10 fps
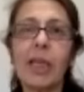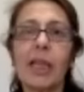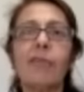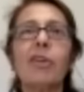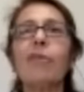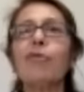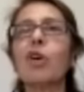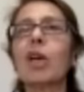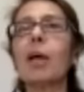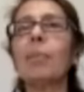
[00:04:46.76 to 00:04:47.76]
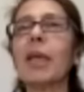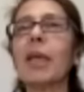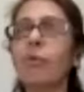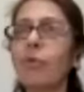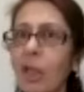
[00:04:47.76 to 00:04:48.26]
Even if you're coming
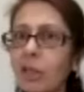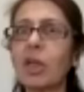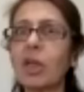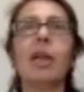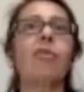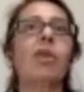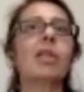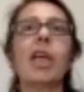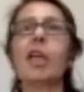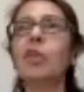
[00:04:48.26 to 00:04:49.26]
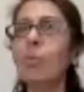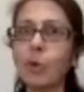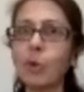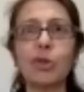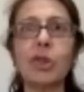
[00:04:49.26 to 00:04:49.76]
at a wheelchair level, can you
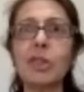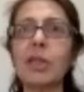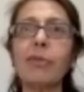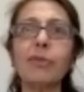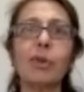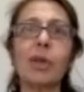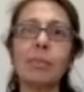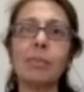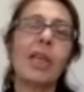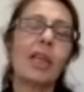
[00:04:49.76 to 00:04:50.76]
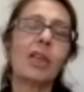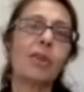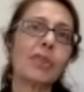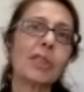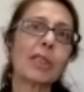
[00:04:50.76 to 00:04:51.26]
push yourself to come? And if
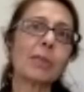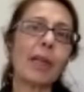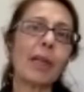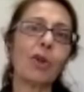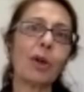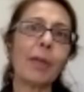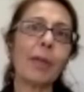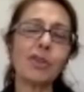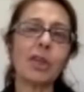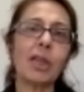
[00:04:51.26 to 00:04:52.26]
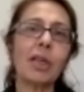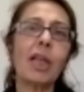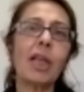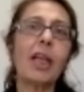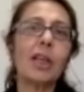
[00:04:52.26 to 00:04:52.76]
it's a spinal cord patient,
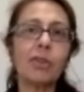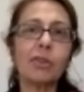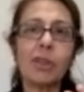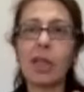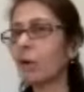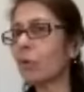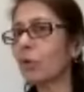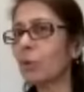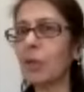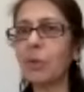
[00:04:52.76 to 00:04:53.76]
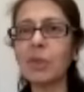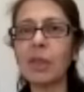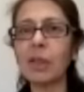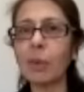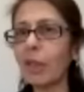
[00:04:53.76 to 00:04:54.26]
you know, they are going to be using
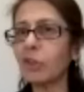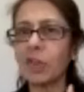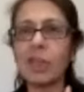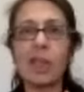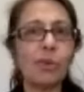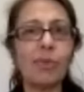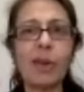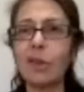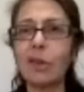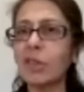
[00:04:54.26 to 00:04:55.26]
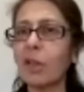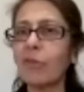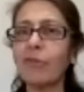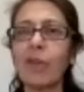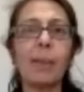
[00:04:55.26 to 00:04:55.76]
the wheelchair. Can you find yourself
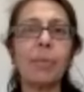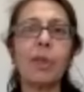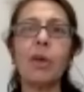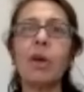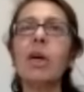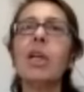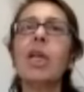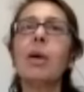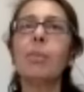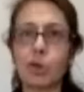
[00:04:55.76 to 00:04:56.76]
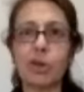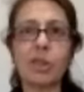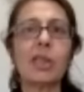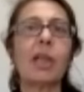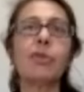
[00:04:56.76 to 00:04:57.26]
way up here? Push
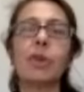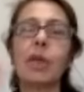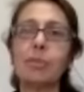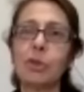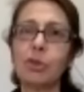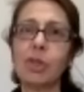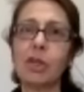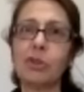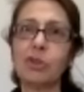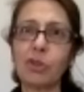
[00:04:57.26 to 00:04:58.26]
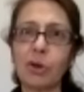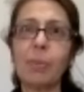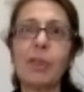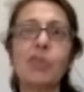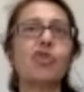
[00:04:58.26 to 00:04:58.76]
yourself to come to the
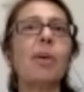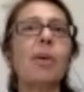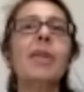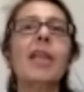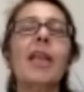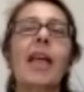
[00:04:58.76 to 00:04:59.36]
therapy gym.